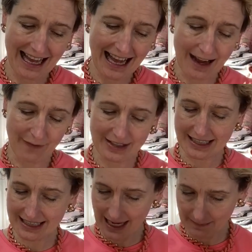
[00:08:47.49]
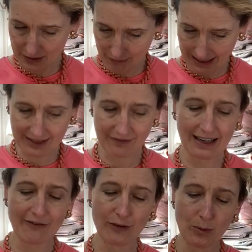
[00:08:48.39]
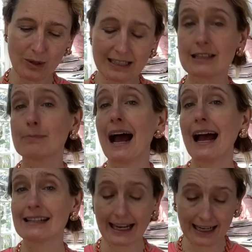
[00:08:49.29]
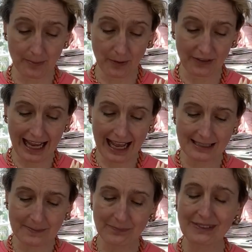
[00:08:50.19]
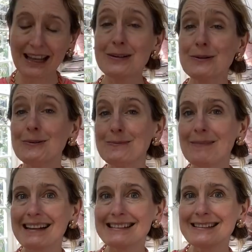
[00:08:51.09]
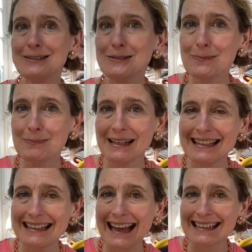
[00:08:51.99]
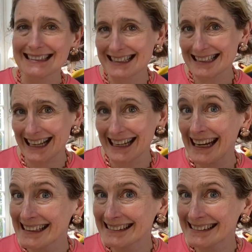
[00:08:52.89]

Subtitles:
Alvin stepped gracefully forward to pat Hiccup on the head. And who might you be then, sonny?